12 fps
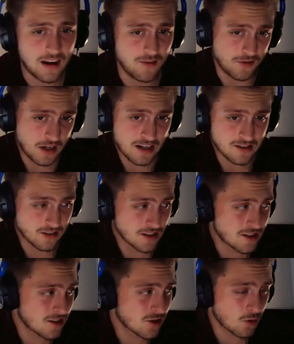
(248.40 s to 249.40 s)
If you guys
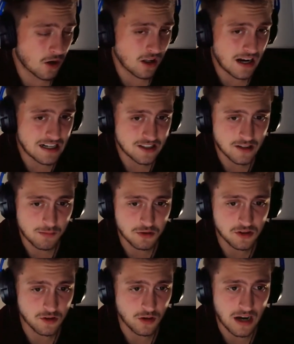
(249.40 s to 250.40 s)
listened to our last
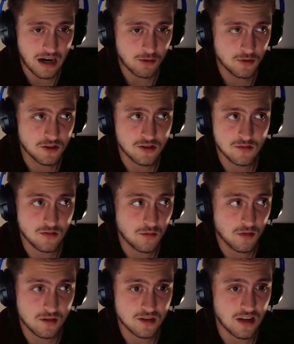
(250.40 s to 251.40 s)
episode, I was
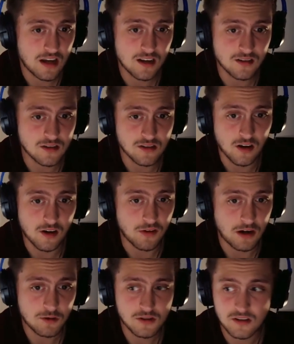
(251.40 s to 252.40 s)
saying stuff.
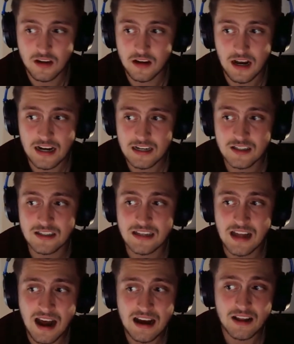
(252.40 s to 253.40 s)
I was saying
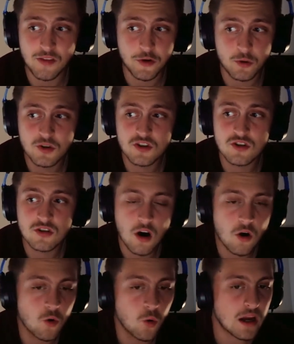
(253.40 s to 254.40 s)
there was
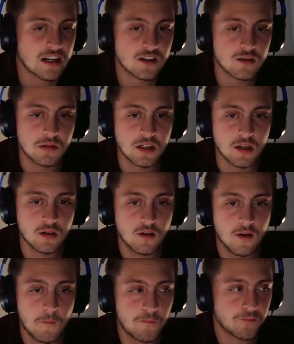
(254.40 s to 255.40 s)
no way to me
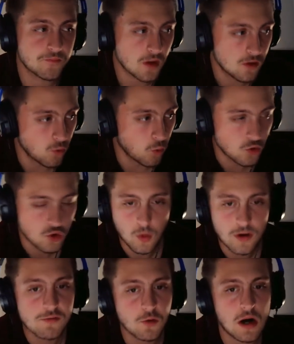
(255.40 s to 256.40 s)

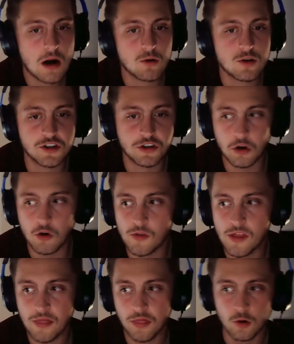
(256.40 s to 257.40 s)
24 hours ago
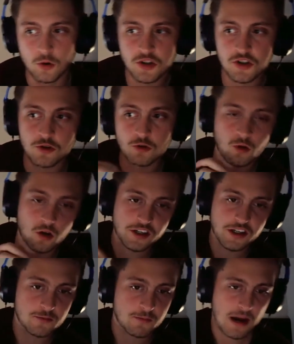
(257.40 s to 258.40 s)
that those two
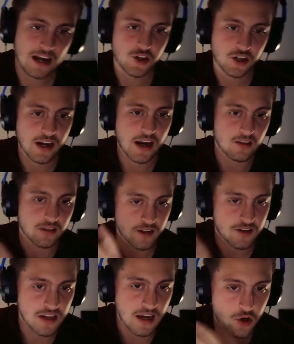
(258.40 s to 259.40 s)
rookies, Patrick Cantlay
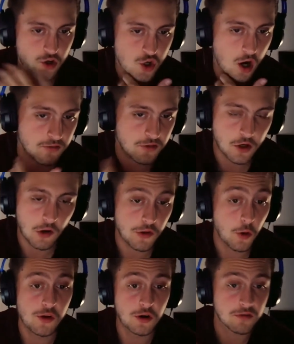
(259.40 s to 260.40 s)
and Xander Schauffele,
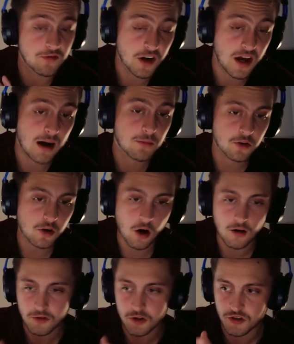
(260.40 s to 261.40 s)
although they're phenomenal
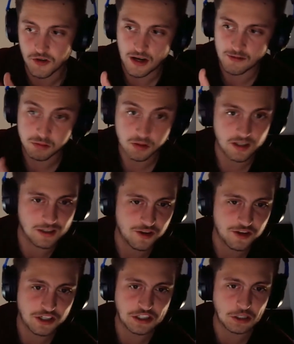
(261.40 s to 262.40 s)
golfers, you have Player of
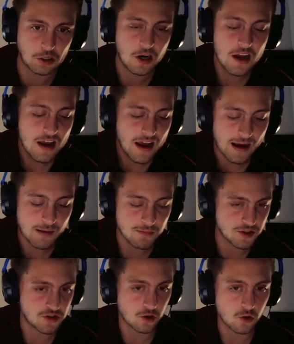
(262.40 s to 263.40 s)
the Year and
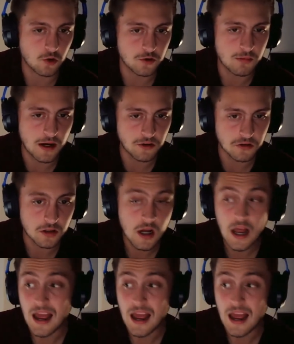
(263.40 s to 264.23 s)
Mr. Gold Medal,